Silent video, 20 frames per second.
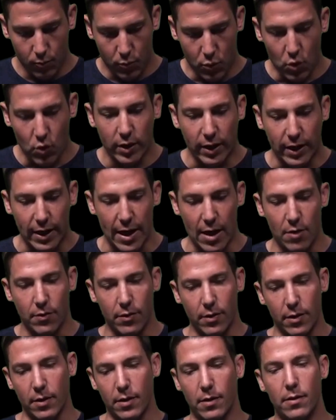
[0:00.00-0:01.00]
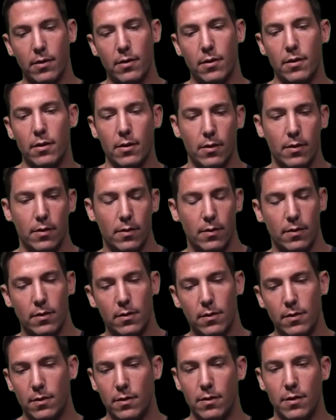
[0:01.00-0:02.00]
pulling out the
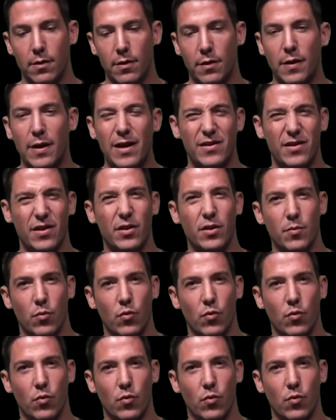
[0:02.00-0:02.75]
things that the